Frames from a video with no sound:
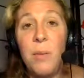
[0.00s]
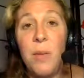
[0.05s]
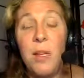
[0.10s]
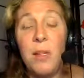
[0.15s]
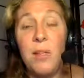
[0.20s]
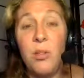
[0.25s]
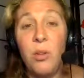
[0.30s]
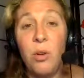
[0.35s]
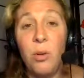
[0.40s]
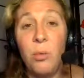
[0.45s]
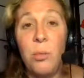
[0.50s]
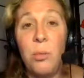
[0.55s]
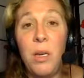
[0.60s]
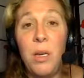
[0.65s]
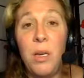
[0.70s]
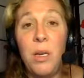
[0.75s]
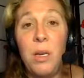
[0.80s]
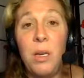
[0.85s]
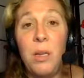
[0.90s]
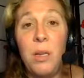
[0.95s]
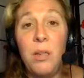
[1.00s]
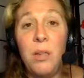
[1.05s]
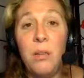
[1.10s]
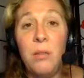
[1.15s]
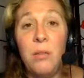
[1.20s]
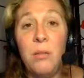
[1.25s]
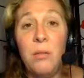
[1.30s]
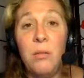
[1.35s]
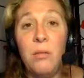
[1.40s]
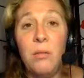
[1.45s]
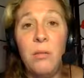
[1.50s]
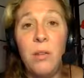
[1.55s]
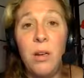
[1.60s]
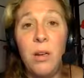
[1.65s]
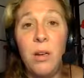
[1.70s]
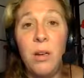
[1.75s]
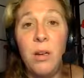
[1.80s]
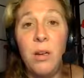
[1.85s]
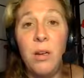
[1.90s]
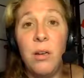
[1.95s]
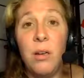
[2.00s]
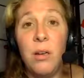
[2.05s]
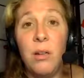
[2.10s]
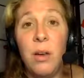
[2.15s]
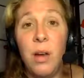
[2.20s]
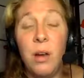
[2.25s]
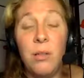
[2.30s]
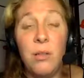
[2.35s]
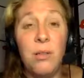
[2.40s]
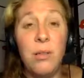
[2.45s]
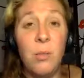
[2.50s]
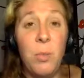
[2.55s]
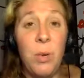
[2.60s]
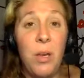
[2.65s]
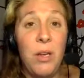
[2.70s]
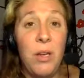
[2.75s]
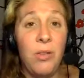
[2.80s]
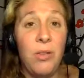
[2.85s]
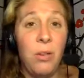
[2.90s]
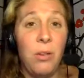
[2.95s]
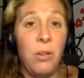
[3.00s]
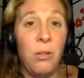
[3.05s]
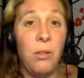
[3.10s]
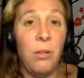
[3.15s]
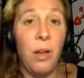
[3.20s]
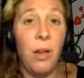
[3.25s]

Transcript: intermittent constipation,